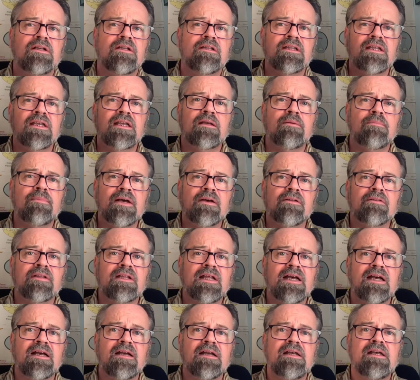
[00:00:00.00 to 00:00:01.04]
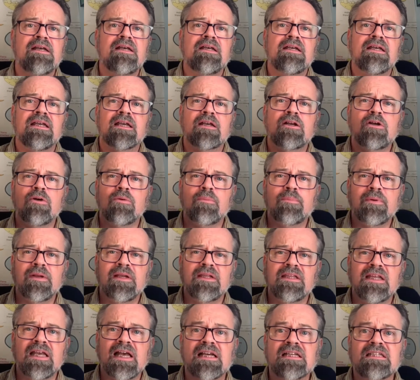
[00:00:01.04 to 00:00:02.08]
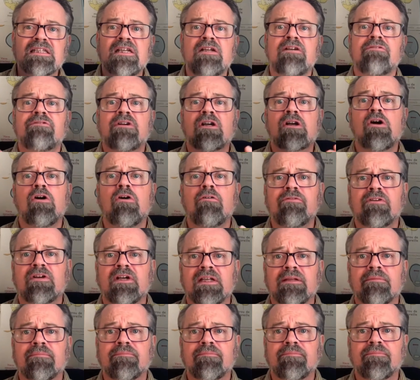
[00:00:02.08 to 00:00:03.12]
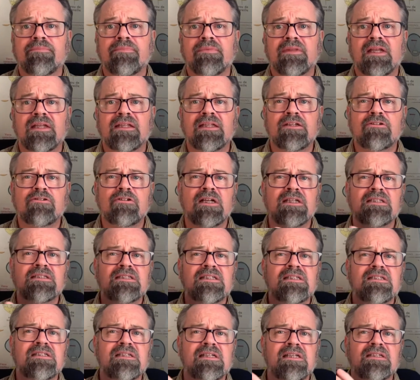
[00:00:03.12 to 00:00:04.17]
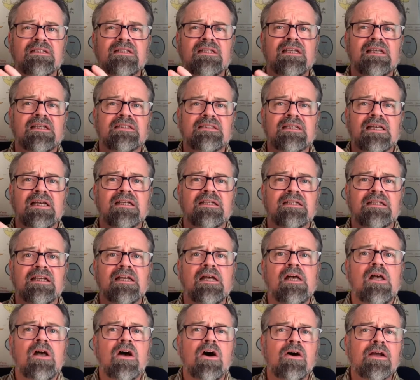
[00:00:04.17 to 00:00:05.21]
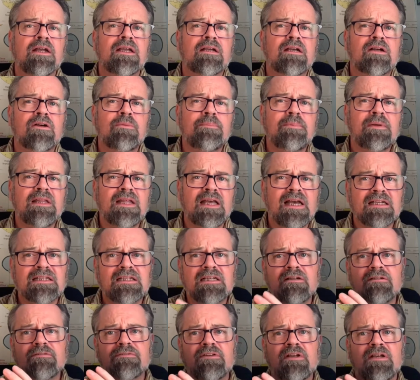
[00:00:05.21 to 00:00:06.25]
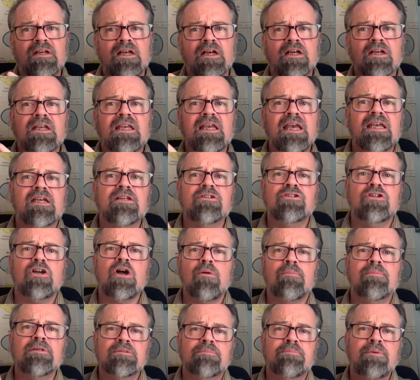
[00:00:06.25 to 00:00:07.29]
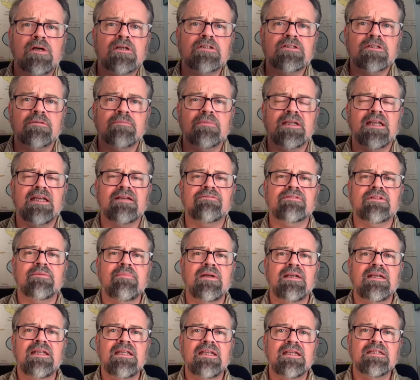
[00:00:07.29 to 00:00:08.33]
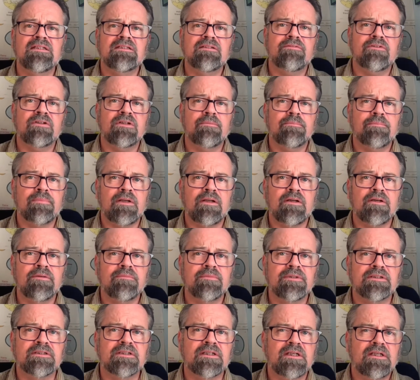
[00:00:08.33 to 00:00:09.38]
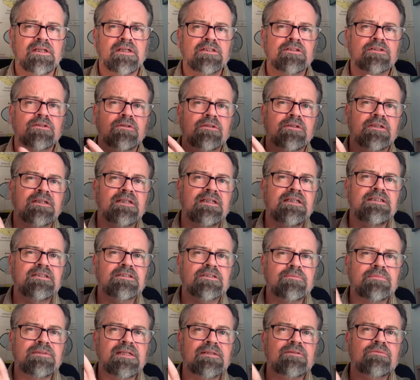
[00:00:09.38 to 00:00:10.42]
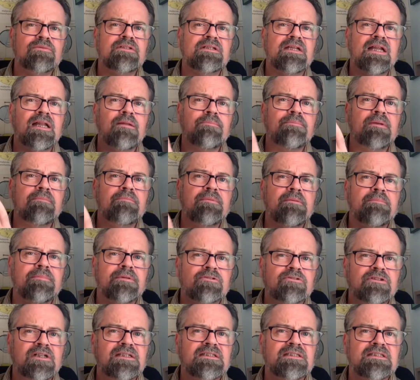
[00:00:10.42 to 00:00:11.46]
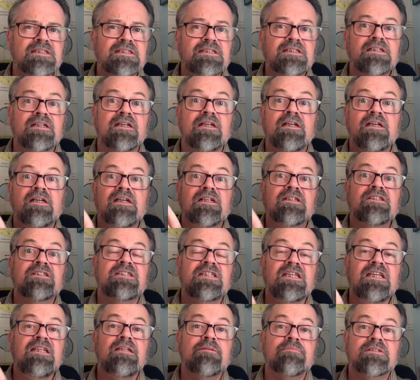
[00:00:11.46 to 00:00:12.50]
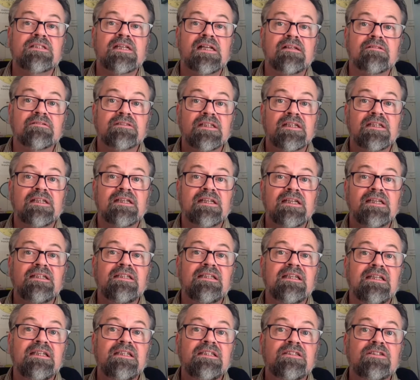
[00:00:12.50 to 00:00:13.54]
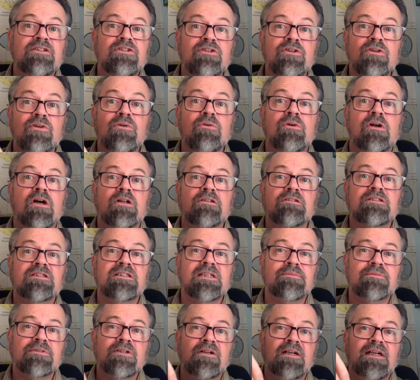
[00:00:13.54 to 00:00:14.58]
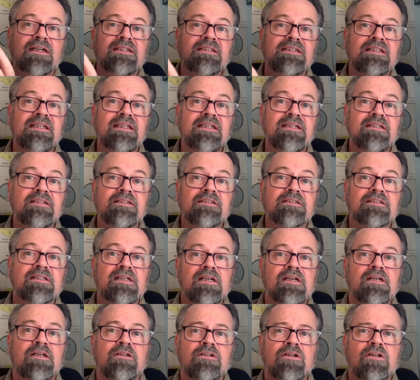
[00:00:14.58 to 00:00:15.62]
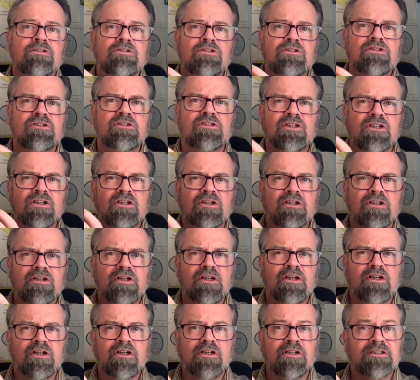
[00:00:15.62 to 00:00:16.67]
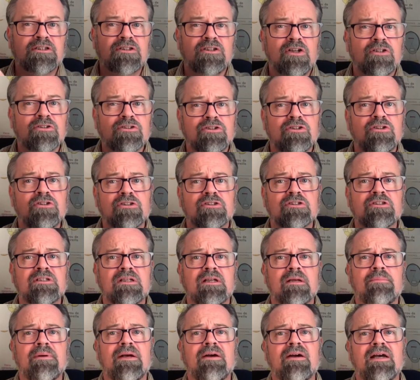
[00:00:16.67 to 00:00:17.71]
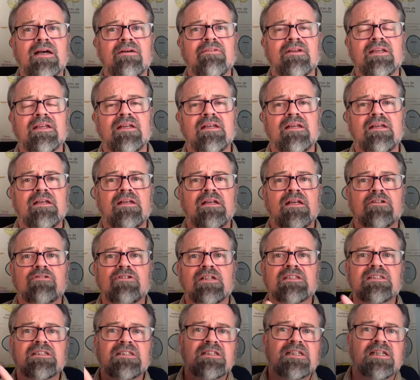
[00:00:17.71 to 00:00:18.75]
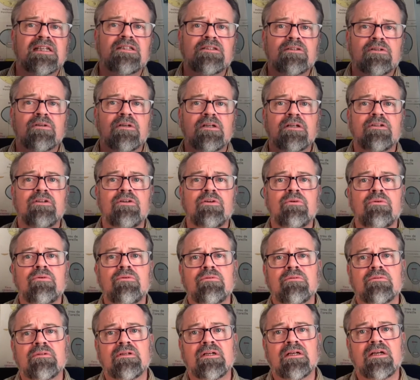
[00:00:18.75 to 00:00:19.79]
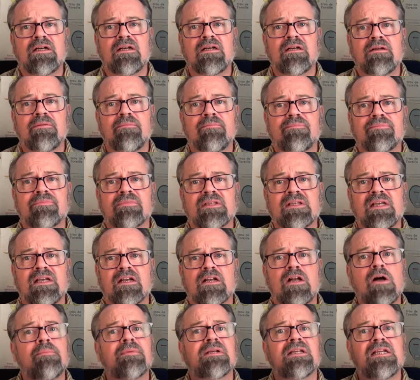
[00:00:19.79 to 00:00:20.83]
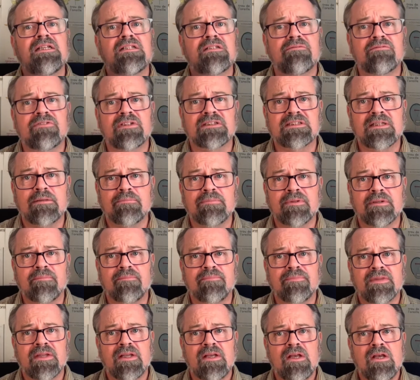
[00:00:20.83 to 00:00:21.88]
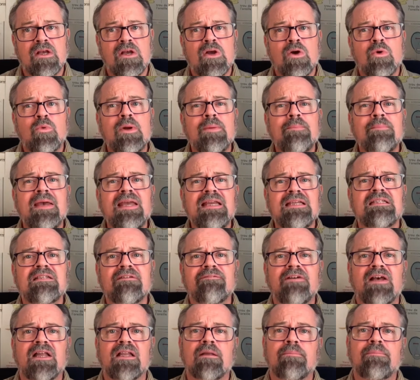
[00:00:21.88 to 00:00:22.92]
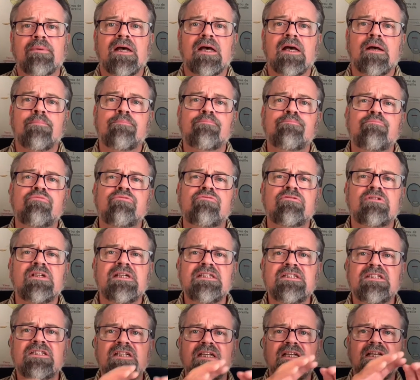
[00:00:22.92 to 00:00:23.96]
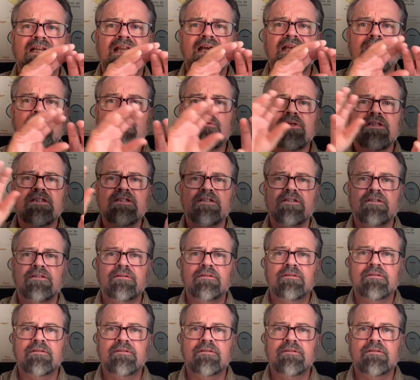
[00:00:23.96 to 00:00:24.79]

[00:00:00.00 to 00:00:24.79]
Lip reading: think about that. It could be the idea of recovery, and they're transitioning into this idea. Or it could be the idea of getting a job is possible after many years of unemployment. So sometimes we're helping people transition and see themselves in these new concepts or ideas. It's not just about transitioning into a new accommodation, for example. We may develop a bridging language.